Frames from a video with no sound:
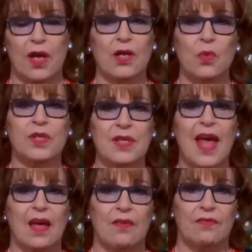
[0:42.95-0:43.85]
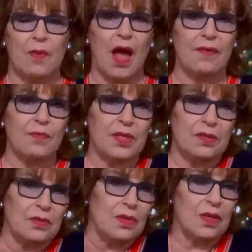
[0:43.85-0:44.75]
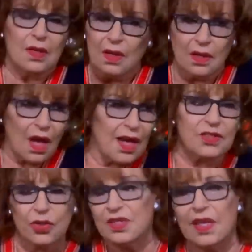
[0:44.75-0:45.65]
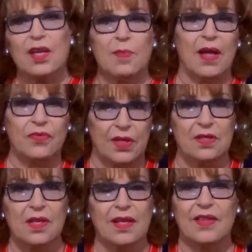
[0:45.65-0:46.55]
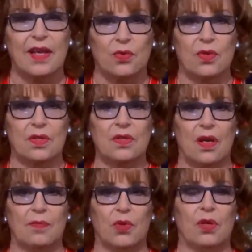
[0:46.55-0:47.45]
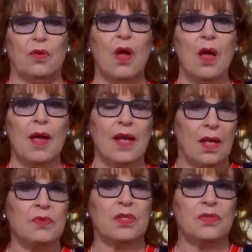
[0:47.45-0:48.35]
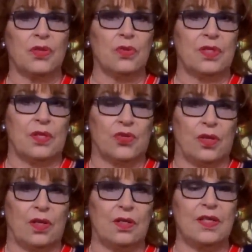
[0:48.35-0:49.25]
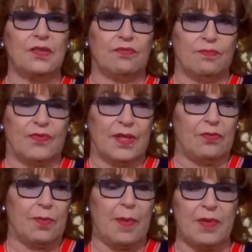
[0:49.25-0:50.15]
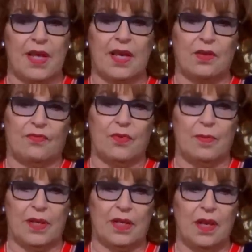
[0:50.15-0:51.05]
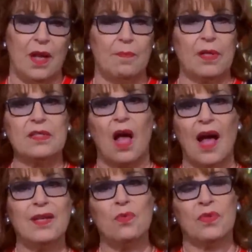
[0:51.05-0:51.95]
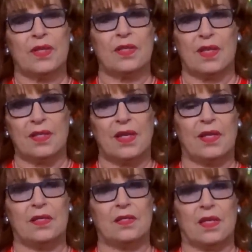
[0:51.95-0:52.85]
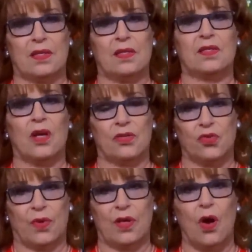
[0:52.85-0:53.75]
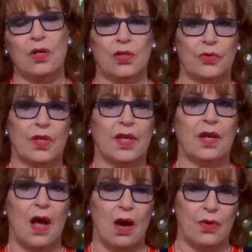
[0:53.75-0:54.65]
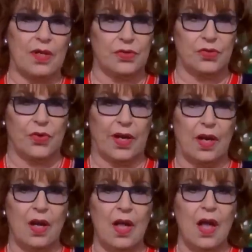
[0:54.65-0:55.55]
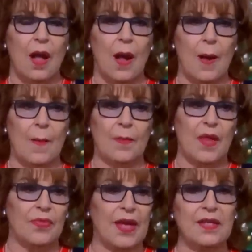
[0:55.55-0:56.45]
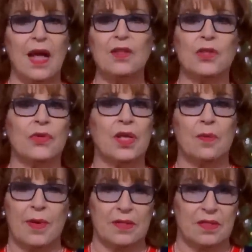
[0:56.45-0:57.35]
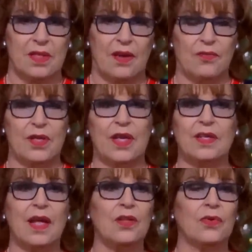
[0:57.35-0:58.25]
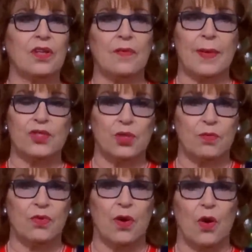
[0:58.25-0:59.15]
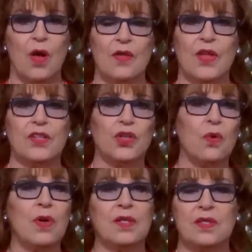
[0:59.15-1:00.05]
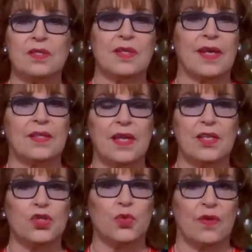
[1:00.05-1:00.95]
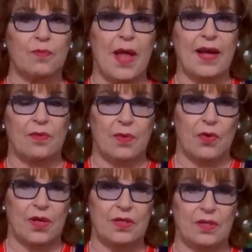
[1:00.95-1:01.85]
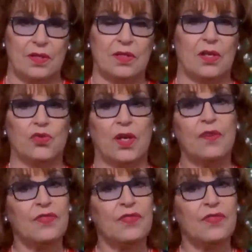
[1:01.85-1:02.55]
I always have. I've been. I just think about things like that all the time, you know. And I was a school teacher. Mm-hmm. Let's f- remember that for a minute, because I don't think that kids right. in this country are learning our history. Um, they're not learning about slavery. They're not learning about Jim Crow. They don't understand the history of Black Americans in this country.